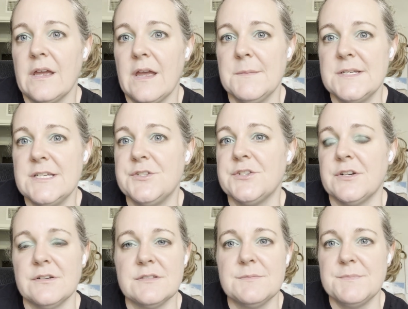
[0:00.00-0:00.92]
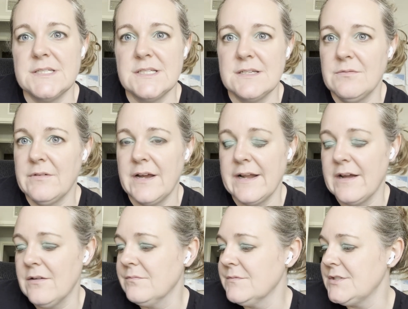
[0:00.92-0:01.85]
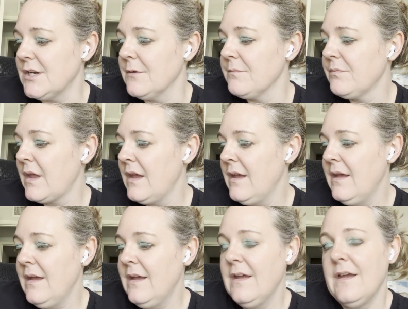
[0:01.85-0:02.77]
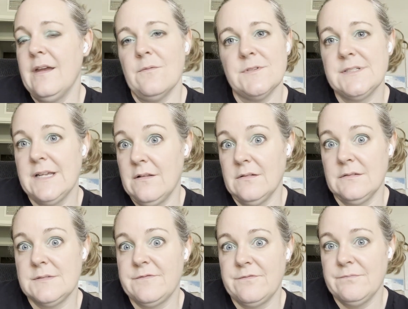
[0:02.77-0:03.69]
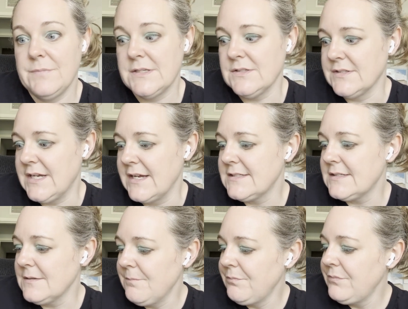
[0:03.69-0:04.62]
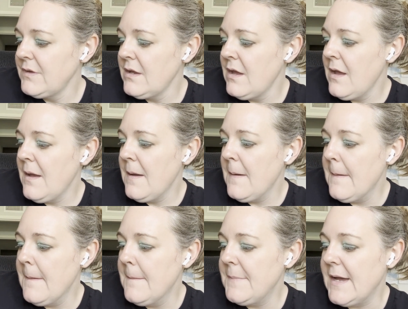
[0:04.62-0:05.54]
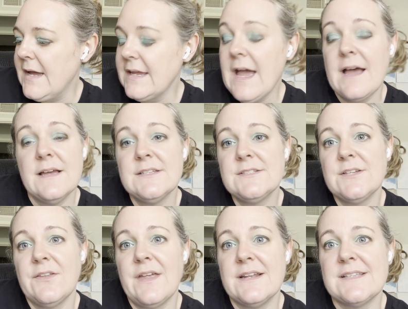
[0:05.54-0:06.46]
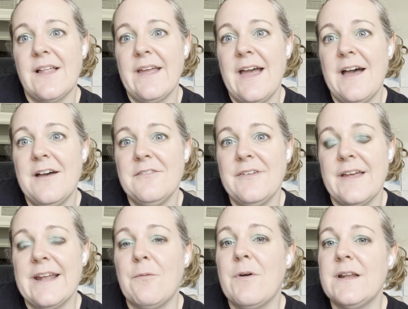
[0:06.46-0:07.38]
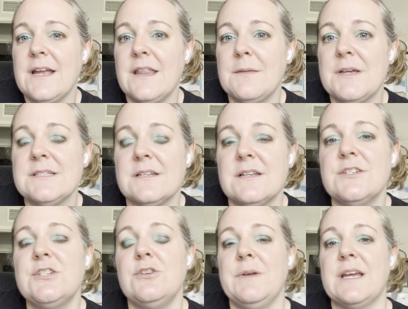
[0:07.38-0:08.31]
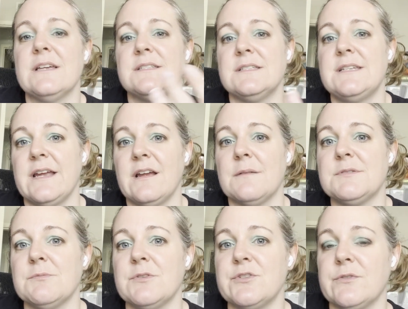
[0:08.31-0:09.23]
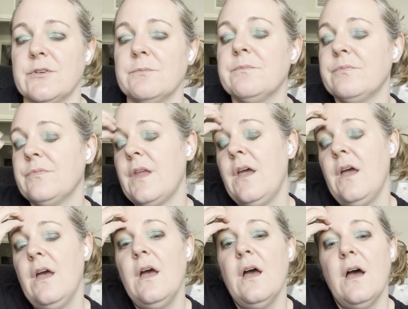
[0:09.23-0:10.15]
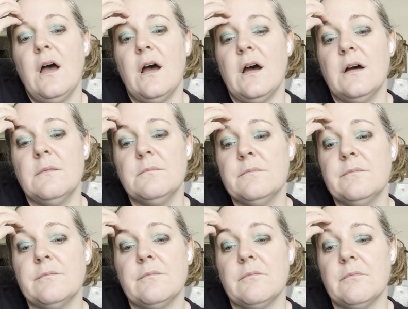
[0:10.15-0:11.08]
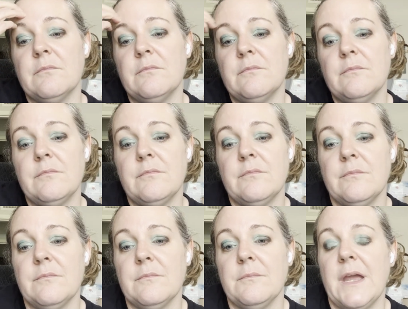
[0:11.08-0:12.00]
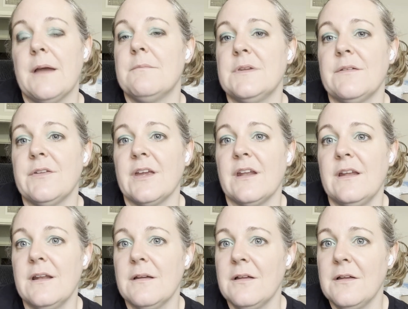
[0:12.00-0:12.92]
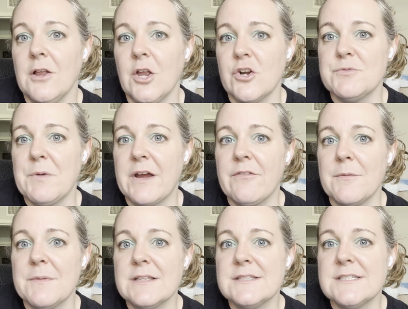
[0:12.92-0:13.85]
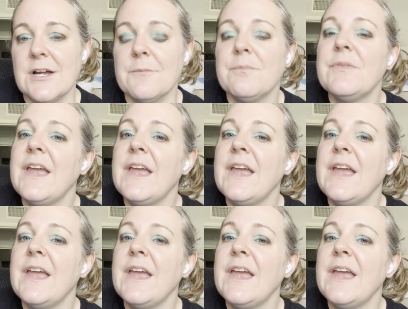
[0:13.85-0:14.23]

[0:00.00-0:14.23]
I'm a teacher. It's busy right now, so, and we'll see how long this puzzle takes. But yeah, so that is all I have. And I wanted to get the puzzle done too because it's taking up so much room. But yeah, I'm definitely going to need a large break from it. So